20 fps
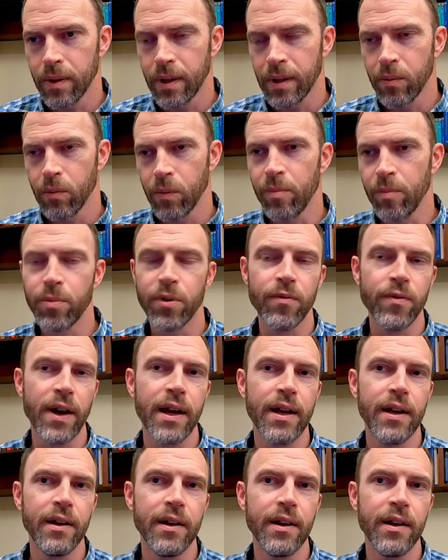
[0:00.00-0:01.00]
we
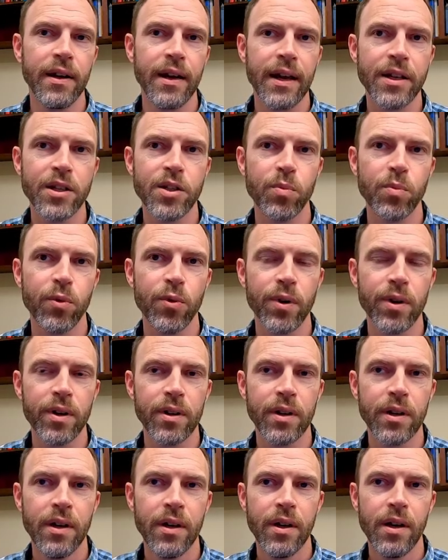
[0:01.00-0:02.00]
provided an
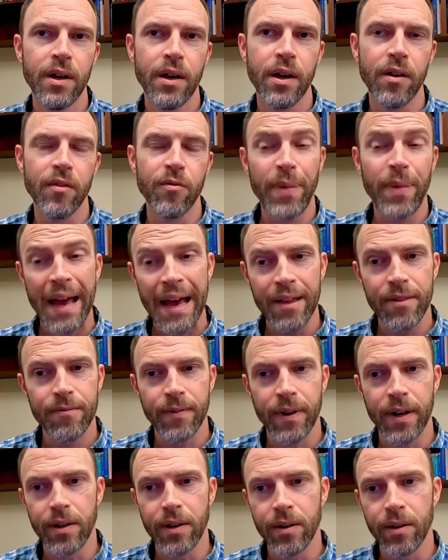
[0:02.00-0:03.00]
export of
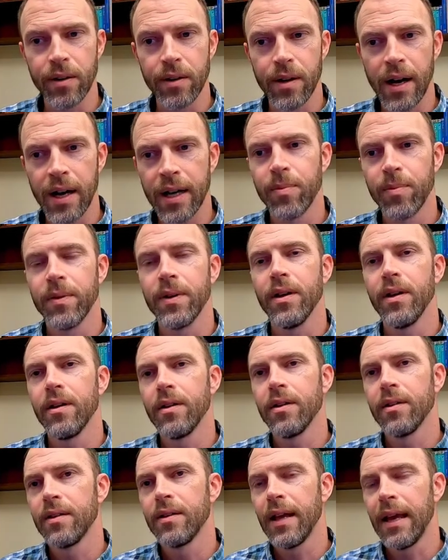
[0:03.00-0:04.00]
Pathfinder occupant
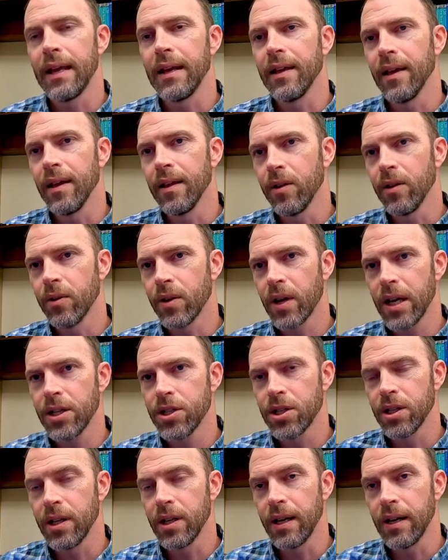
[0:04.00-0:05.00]
data and
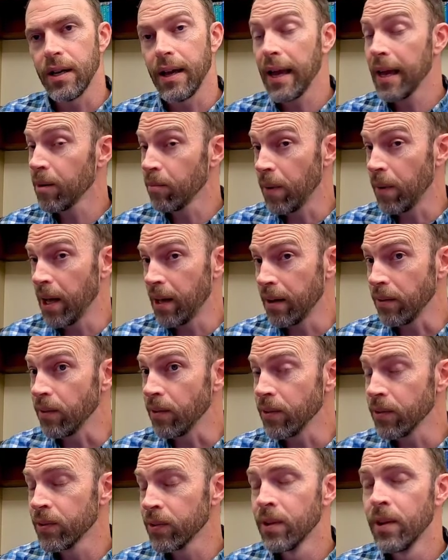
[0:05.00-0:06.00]
location data and
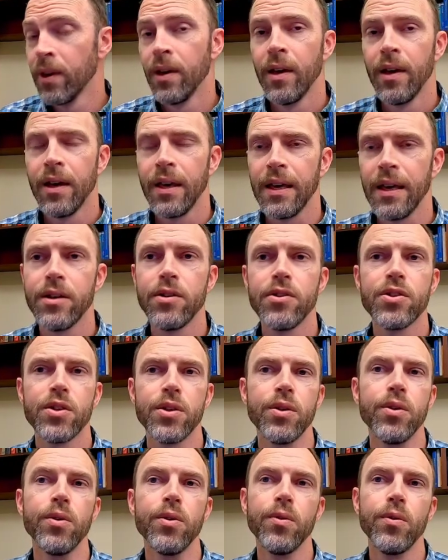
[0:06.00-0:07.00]
models
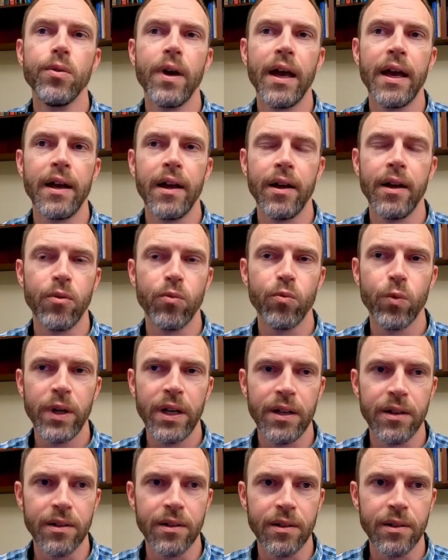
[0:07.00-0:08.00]
into an
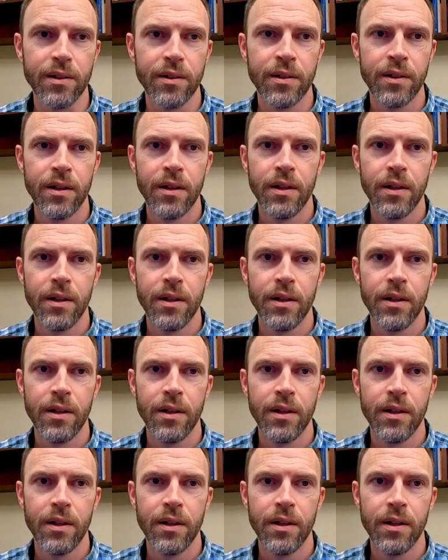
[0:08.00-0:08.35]
Unreal